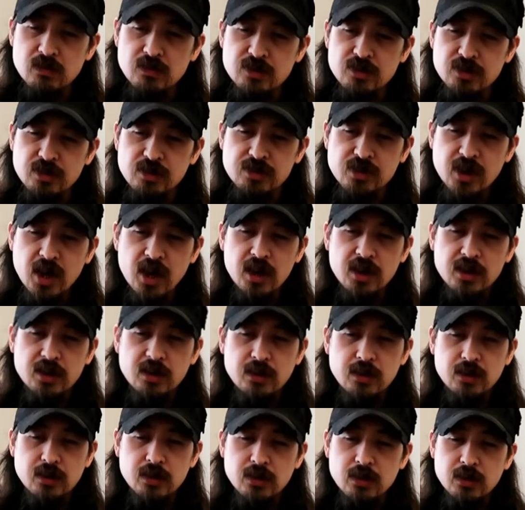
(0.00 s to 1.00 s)

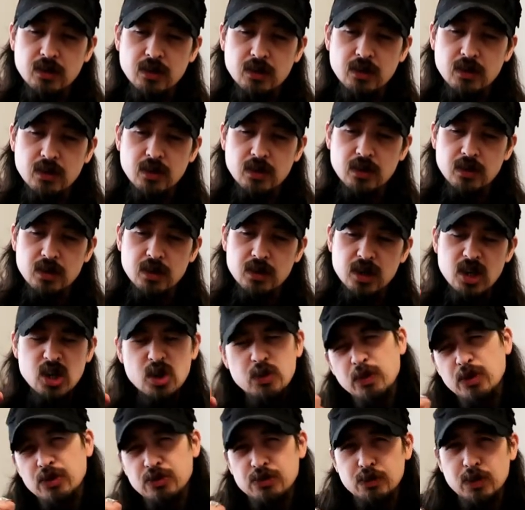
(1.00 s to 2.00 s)
Society,
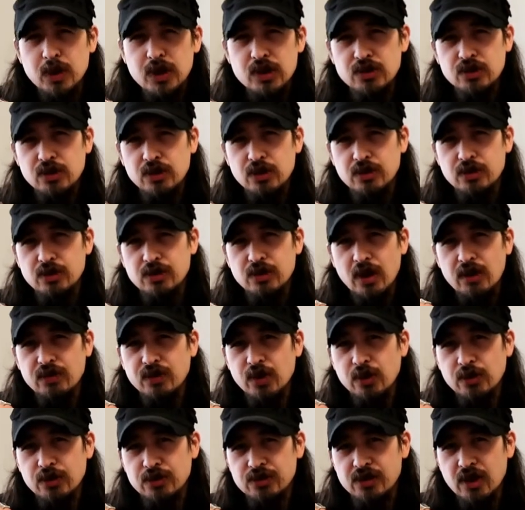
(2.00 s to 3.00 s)
human species, you
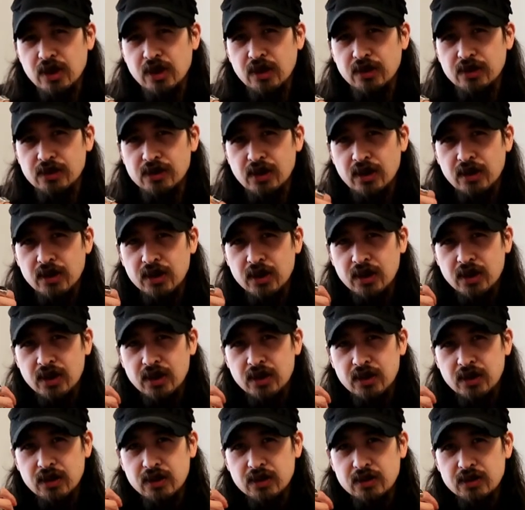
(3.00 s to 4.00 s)
have to understand, is that
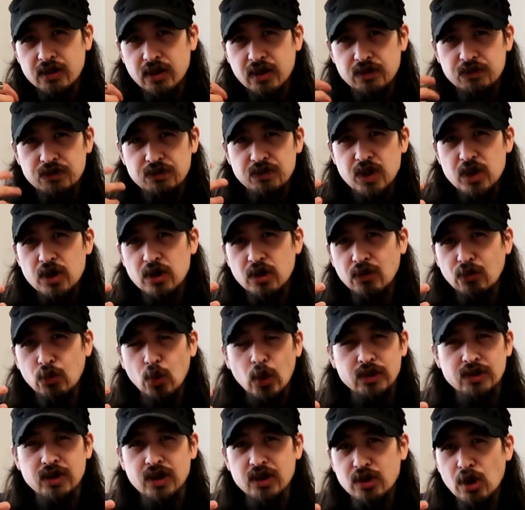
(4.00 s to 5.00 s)
they fear of
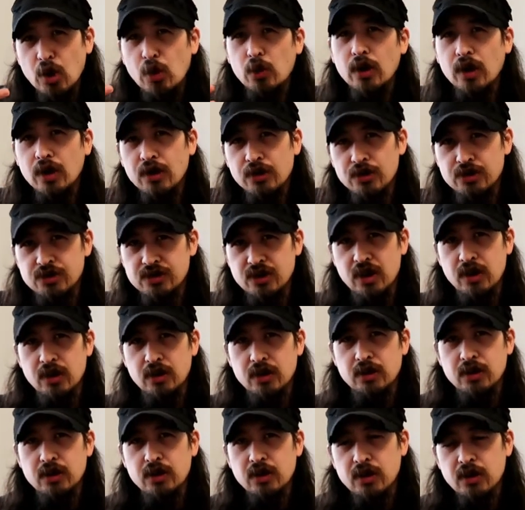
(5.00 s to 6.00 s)
what they don't
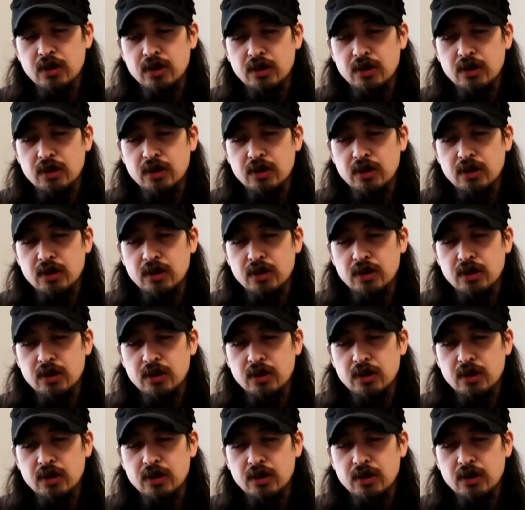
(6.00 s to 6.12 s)
understand.